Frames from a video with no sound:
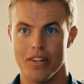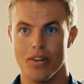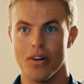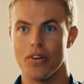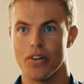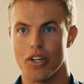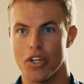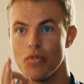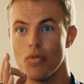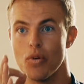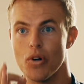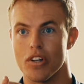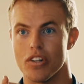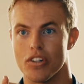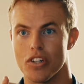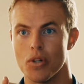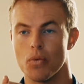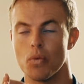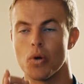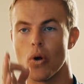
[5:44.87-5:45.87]
No, you
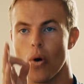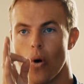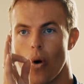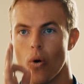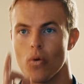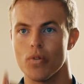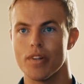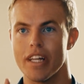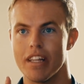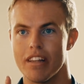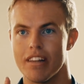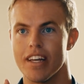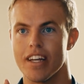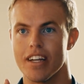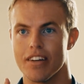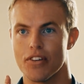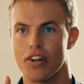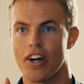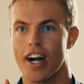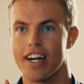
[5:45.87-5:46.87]
wouldn't. You would only
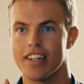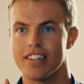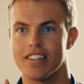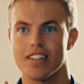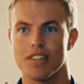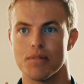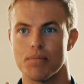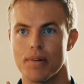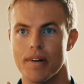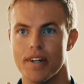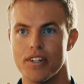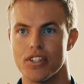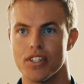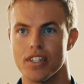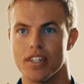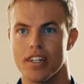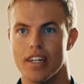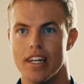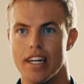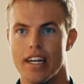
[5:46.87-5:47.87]
think of your highest
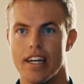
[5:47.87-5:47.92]
inspiration.